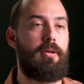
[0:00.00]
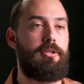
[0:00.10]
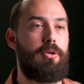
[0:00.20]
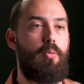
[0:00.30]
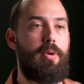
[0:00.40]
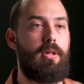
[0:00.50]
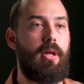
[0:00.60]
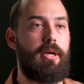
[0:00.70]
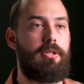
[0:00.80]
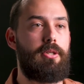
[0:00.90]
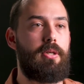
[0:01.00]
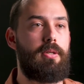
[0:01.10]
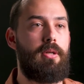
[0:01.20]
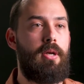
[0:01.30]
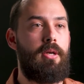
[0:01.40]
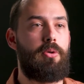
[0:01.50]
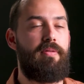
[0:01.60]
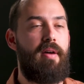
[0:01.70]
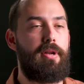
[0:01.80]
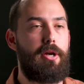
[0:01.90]
So we like to
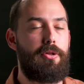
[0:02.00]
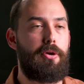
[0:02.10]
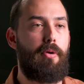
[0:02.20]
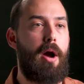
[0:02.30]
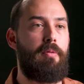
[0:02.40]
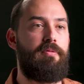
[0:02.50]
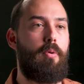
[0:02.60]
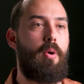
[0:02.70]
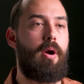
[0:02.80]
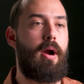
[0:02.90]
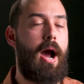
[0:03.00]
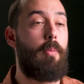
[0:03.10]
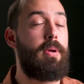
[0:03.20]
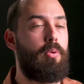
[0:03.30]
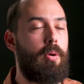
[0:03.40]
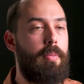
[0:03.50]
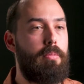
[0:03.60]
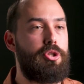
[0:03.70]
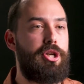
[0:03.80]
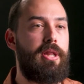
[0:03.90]
sort of have an ear to the ground for how people are
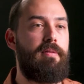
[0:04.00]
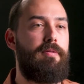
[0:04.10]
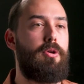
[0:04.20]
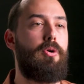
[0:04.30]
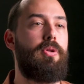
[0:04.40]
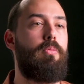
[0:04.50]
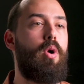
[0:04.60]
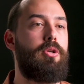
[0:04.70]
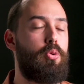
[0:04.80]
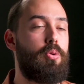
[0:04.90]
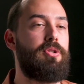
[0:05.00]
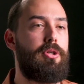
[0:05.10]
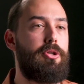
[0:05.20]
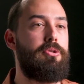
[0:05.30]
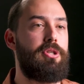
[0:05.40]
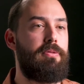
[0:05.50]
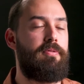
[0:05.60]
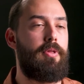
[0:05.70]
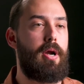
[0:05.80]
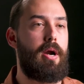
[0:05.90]
publishing in that field and what tools they're using
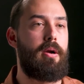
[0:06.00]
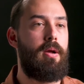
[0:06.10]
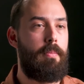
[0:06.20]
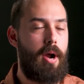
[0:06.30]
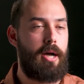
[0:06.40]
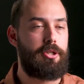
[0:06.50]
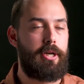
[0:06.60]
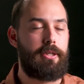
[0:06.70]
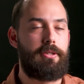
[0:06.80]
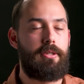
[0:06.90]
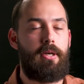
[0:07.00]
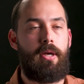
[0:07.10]
for their projects.